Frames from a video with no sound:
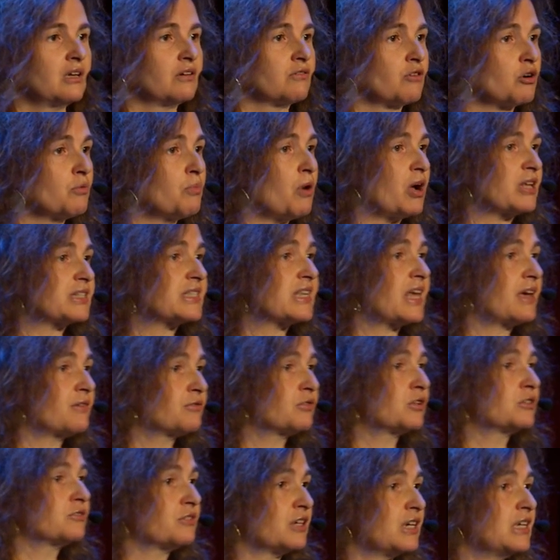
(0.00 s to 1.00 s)
Robots
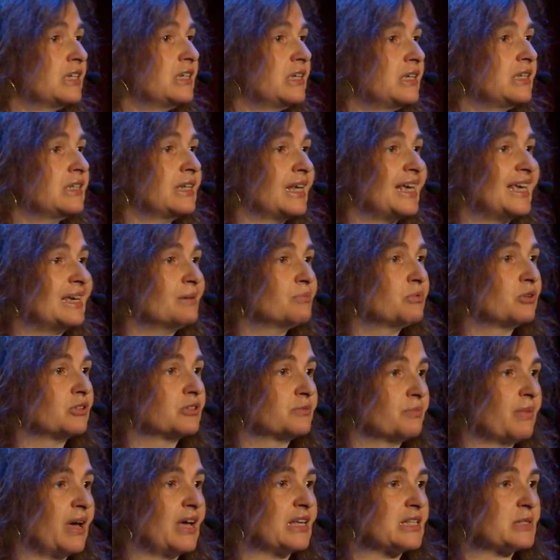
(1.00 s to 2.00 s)
have already
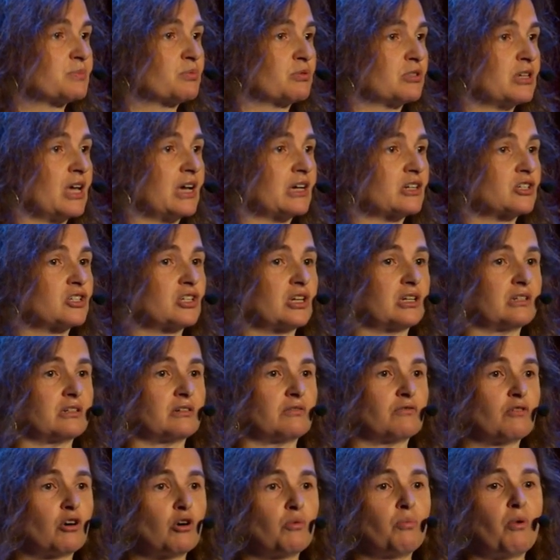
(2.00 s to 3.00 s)
enabled mass production.
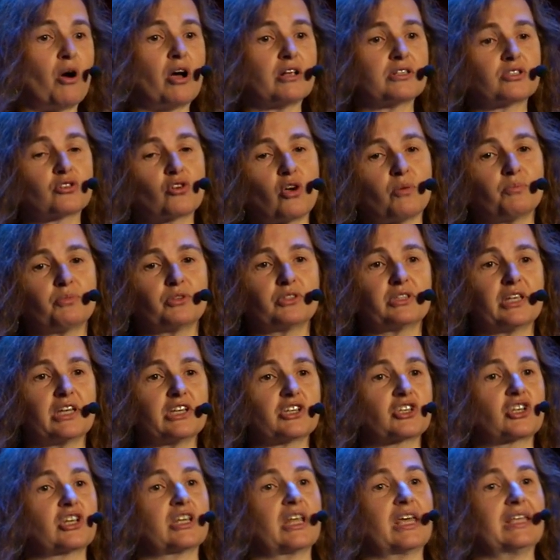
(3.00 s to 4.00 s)
Robots,
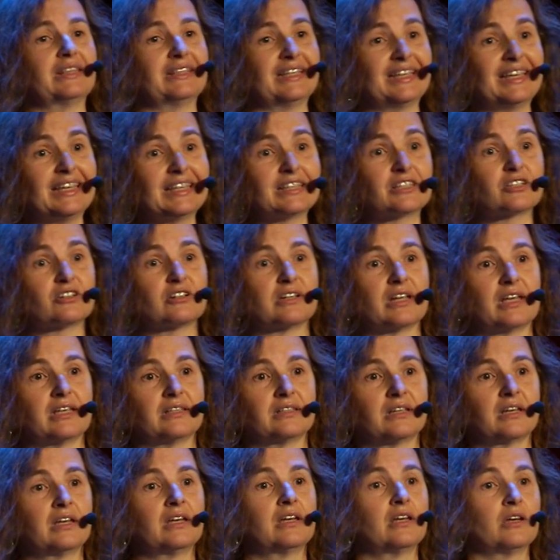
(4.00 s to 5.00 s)
computation, and the
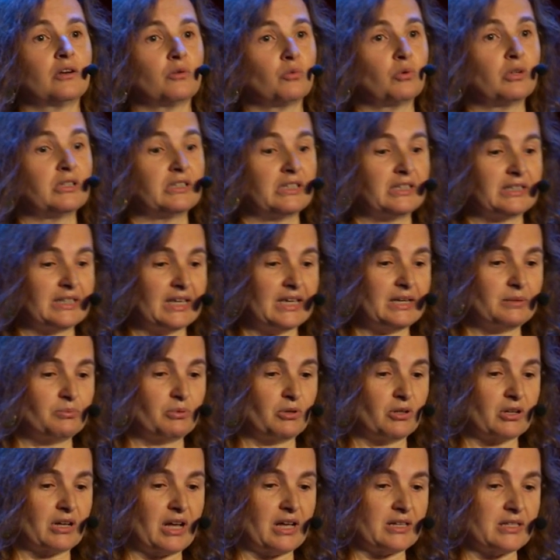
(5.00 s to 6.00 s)
internet will
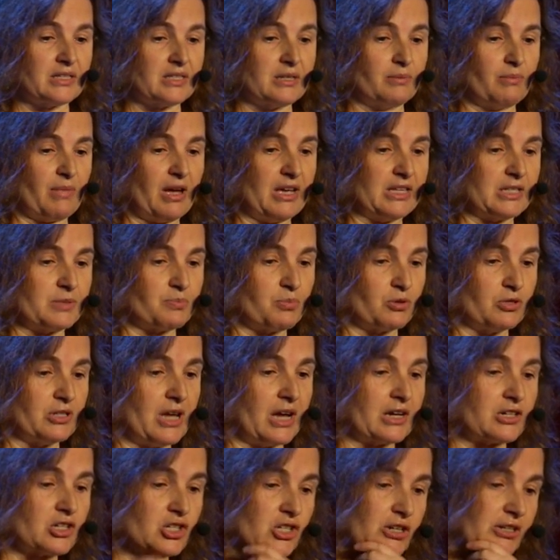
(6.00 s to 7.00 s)
enable customized
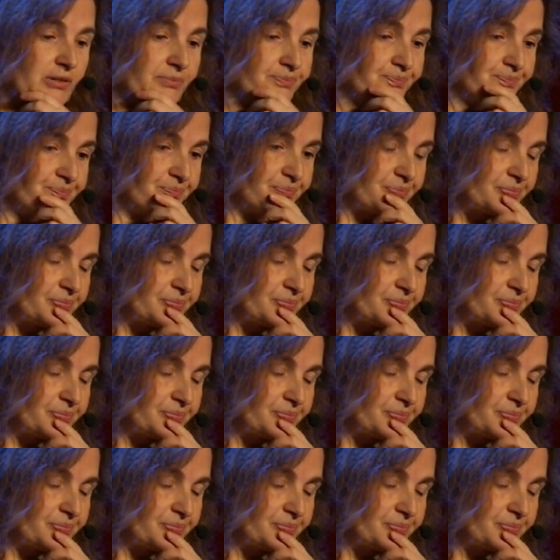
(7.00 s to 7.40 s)
production.